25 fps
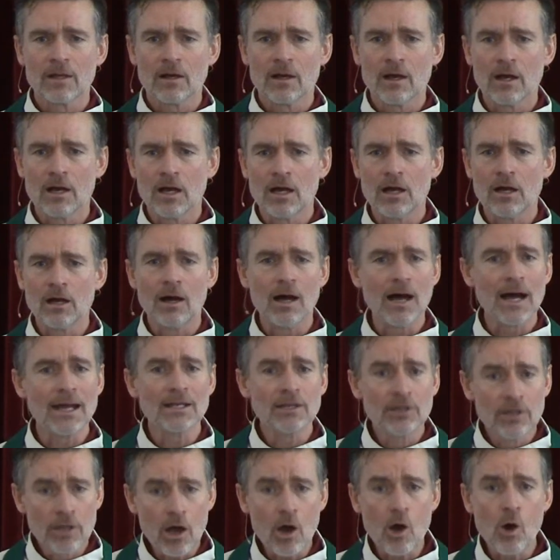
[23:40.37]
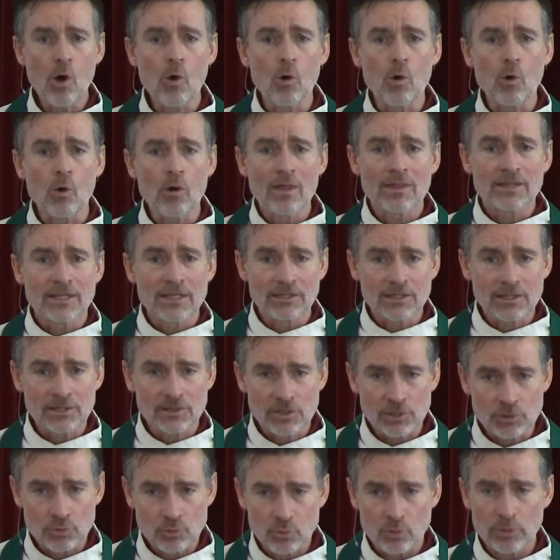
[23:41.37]
I know that
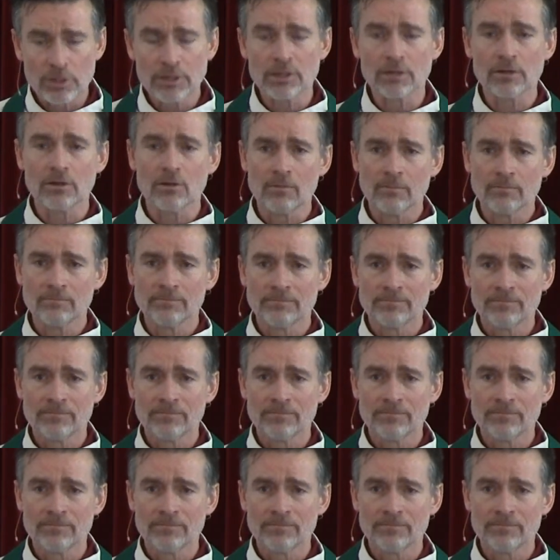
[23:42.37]
this is real.